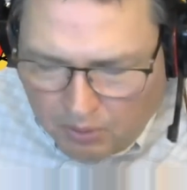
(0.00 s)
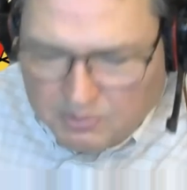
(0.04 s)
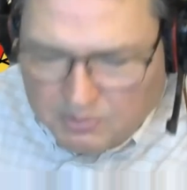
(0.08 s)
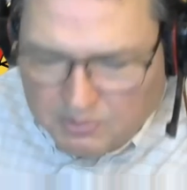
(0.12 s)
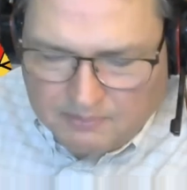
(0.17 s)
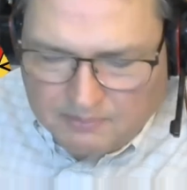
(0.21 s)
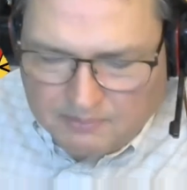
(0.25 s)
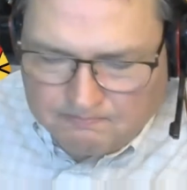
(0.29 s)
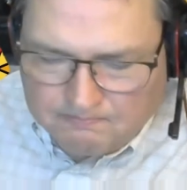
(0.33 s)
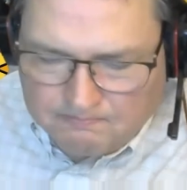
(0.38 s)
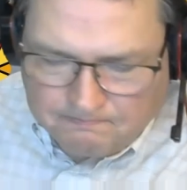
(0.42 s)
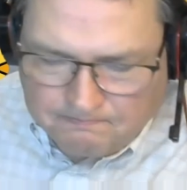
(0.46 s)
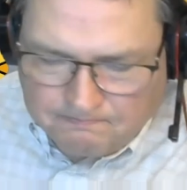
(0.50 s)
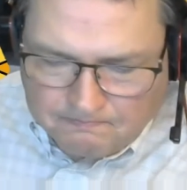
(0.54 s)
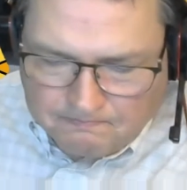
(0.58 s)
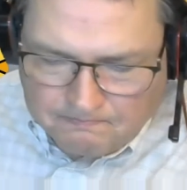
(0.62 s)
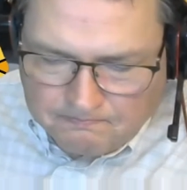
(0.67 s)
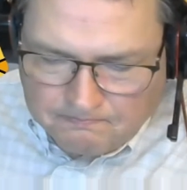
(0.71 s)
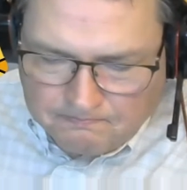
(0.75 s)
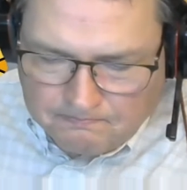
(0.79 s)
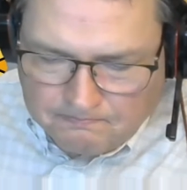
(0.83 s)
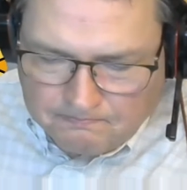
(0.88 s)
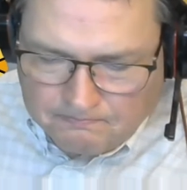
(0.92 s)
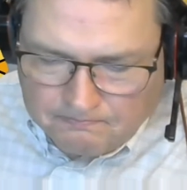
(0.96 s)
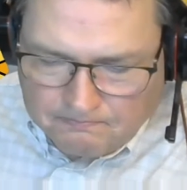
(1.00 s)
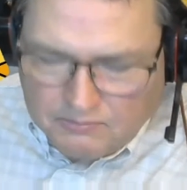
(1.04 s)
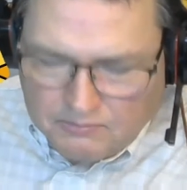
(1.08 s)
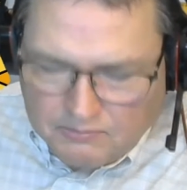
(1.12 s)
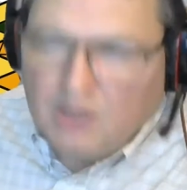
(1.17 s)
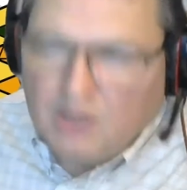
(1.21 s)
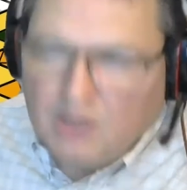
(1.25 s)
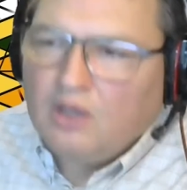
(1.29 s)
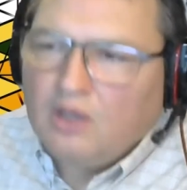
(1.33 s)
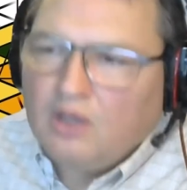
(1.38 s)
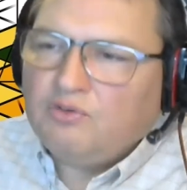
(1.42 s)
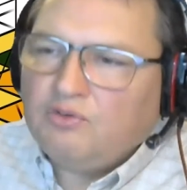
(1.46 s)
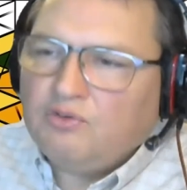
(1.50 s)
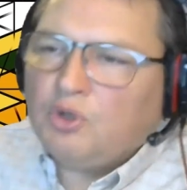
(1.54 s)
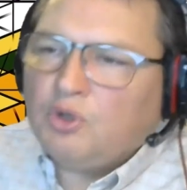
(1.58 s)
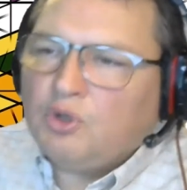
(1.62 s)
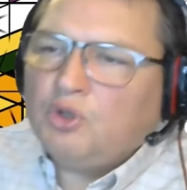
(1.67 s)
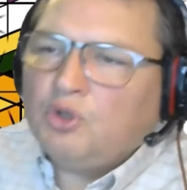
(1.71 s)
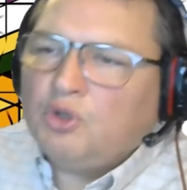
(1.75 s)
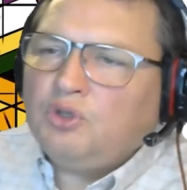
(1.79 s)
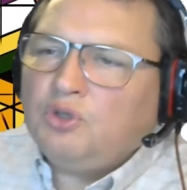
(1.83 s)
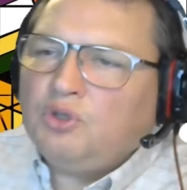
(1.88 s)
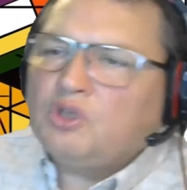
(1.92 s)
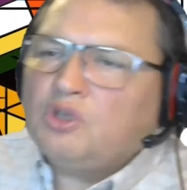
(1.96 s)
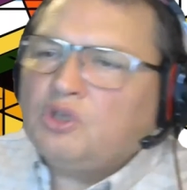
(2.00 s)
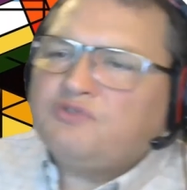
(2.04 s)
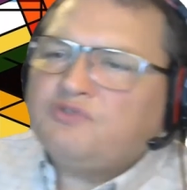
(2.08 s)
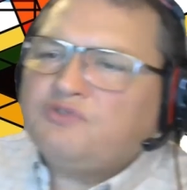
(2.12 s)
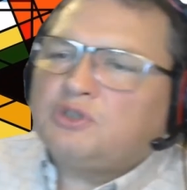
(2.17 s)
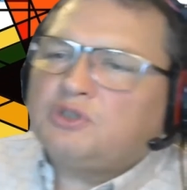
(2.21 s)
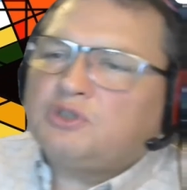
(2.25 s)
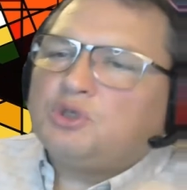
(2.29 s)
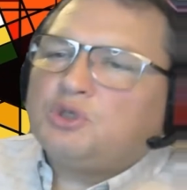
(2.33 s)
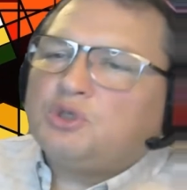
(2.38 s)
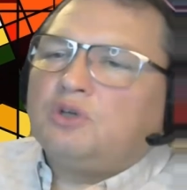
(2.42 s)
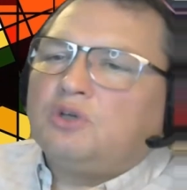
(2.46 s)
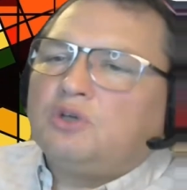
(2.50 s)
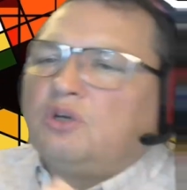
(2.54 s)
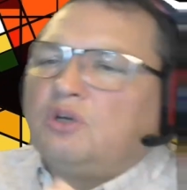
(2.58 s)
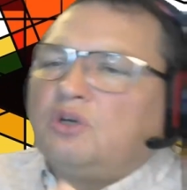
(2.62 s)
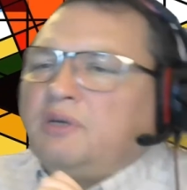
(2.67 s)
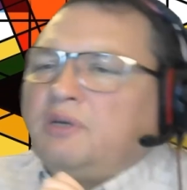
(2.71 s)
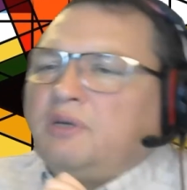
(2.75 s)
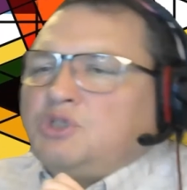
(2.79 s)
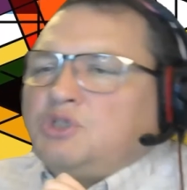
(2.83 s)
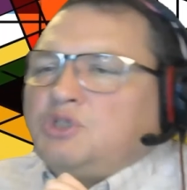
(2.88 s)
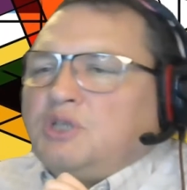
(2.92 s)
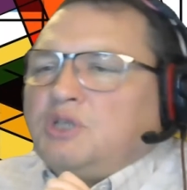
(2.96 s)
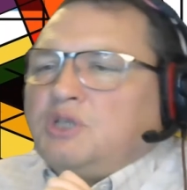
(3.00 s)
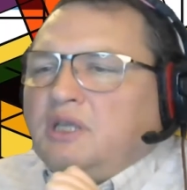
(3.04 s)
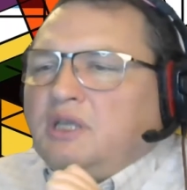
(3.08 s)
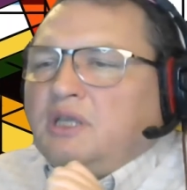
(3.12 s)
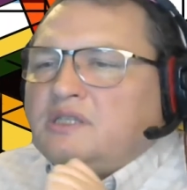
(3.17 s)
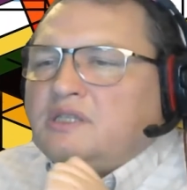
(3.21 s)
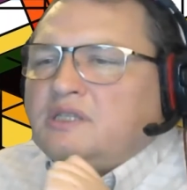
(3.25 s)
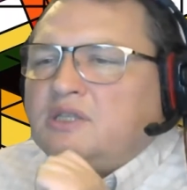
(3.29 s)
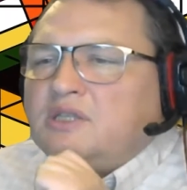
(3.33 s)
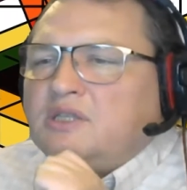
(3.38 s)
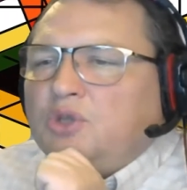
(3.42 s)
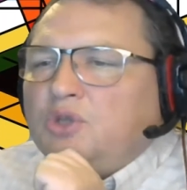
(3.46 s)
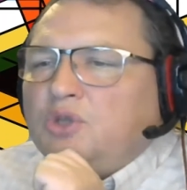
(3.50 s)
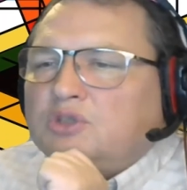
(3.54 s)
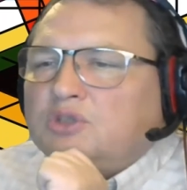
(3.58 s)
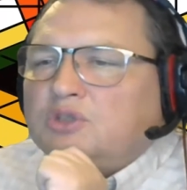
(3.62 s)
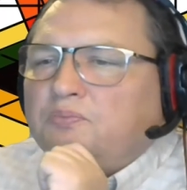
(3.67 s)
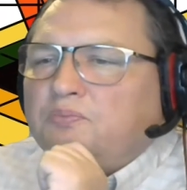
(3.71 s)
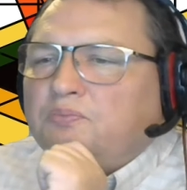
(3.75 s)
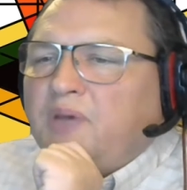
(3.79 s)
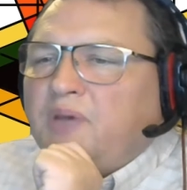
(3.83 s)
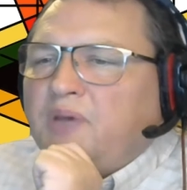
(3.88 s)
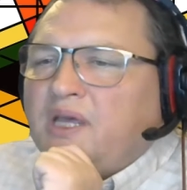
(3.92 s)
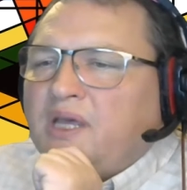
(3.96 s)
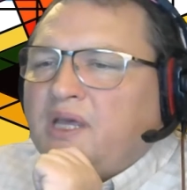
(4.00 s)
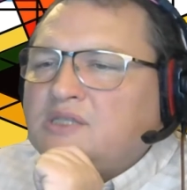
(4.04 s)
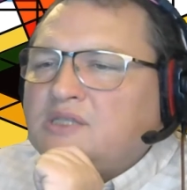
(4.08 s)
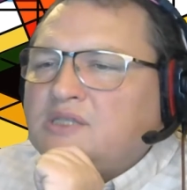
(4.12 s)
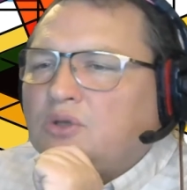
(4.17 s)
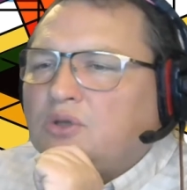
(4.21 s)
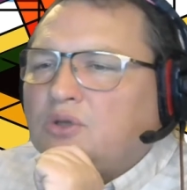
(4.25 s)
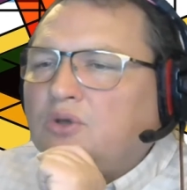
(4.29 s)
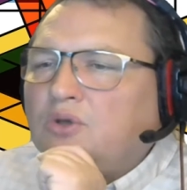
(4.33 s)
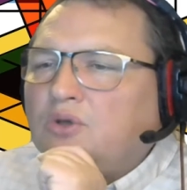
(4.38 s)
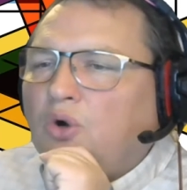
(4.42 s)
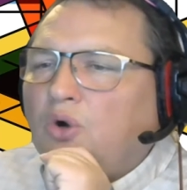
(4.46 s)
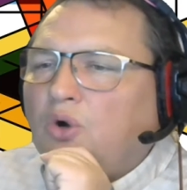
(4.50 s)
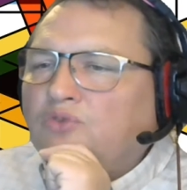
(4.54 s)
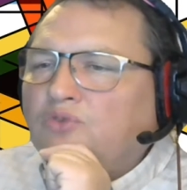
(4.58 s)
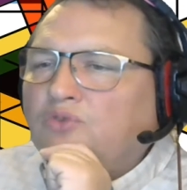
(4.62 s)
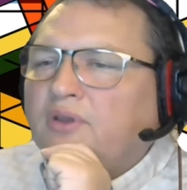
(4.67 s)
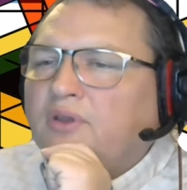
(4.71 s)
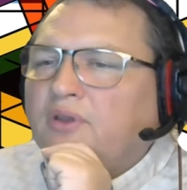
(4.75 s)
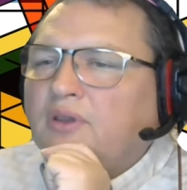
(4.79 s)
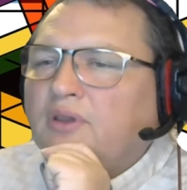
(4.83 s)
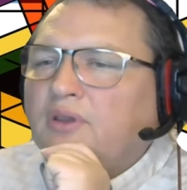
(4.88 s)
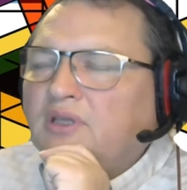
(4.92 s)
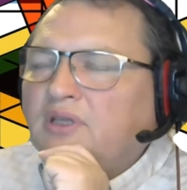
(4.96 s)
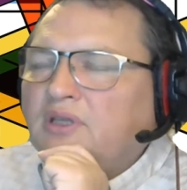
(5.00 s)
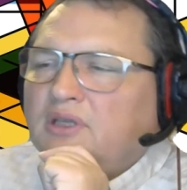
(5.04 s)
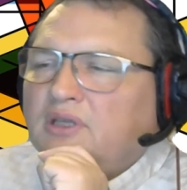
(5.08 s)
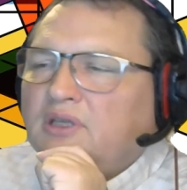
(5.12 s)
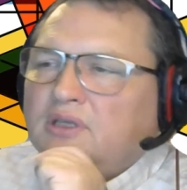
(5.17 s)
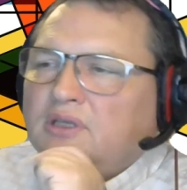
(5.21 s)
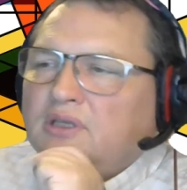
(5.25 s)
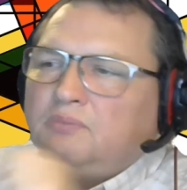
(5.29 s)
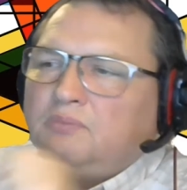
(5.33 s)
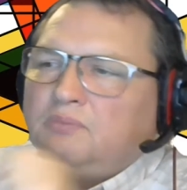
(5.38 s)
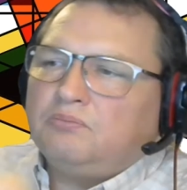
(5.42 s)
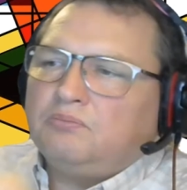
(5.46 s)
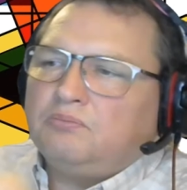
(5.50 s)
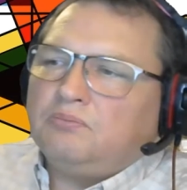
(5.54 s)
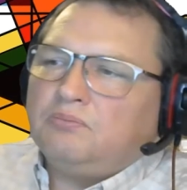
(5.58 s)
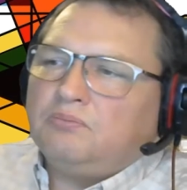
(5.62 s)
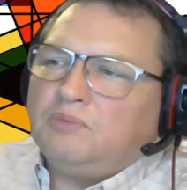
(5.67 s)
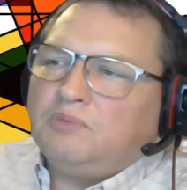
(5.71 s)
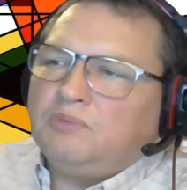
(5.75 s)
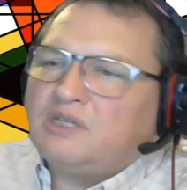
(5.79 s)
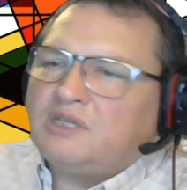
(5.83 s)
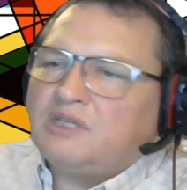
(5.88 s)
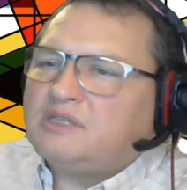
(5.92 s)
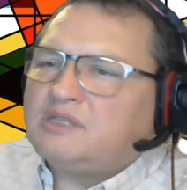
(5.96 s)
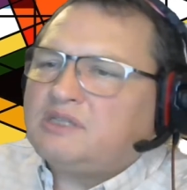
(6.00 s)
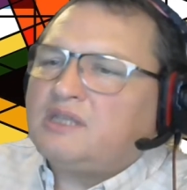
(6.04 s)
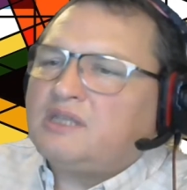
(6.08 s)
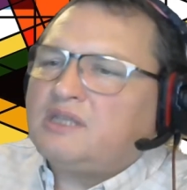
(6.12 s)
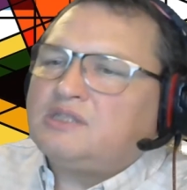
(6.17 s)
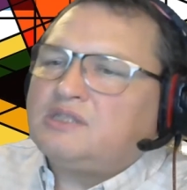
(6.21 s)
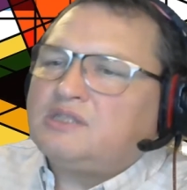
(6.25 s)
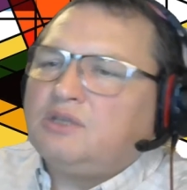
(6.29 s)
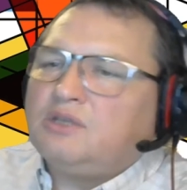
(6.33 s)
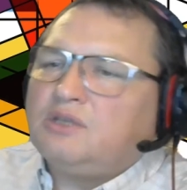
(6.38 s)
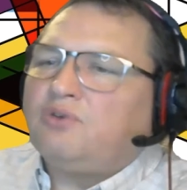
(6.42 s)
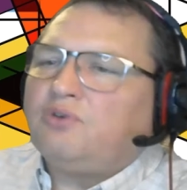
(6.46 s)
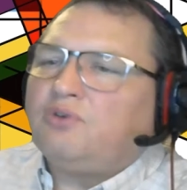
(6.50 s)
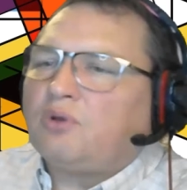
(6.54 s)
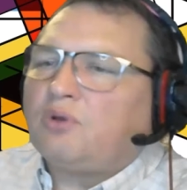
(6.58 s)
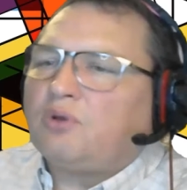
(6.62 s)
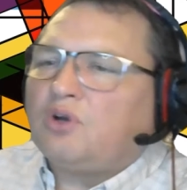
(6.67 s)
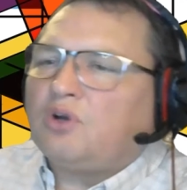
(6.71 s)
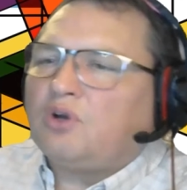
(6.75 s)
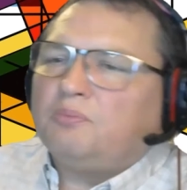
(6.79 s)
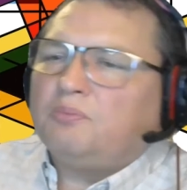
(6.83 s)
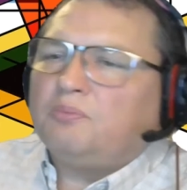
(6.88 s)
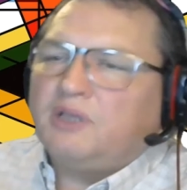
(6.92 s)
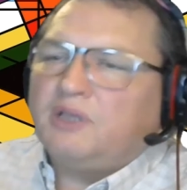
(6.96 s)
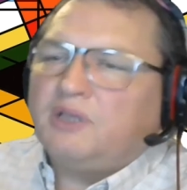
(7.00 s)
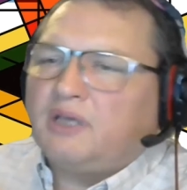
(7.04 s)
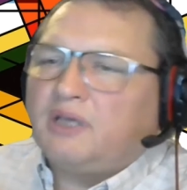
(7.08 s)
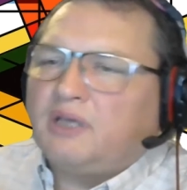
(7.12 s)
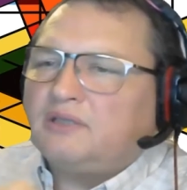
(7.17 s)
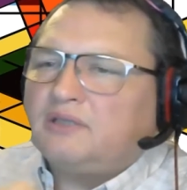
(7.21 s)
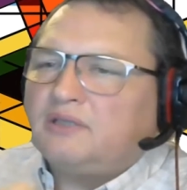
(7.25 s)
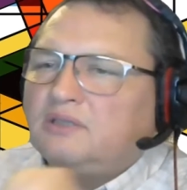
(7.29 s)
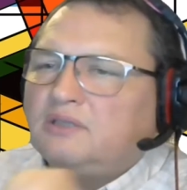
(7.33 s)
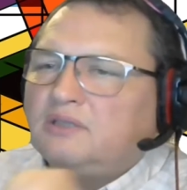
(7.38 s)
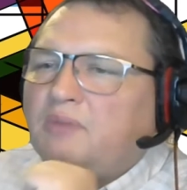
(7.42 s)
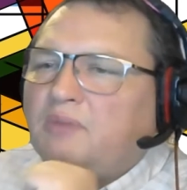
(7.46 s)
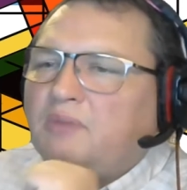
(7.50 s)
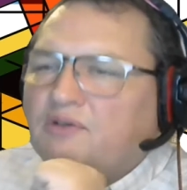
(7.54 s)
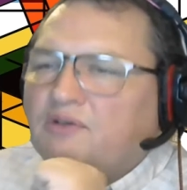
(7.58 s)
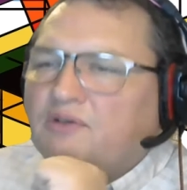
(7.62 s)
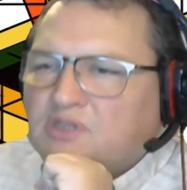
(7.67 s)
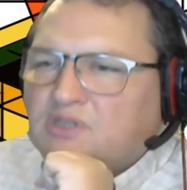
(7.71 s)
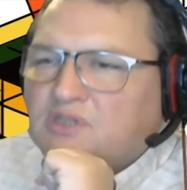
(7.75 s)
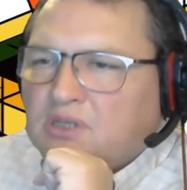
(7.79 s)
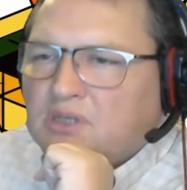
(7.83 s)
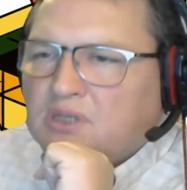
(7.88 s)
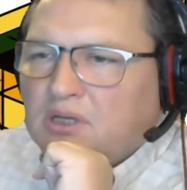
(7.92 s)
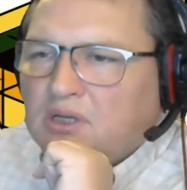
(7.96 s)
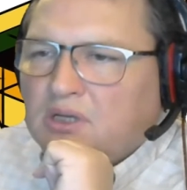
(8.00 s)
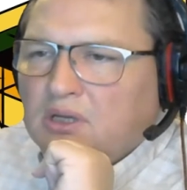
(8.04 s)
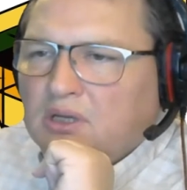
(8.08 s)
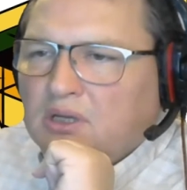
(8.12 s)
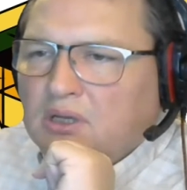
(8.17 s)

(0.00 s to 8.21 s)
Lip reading: problem. The good news is that trigonometry is not based on overly extensive or complicated maths.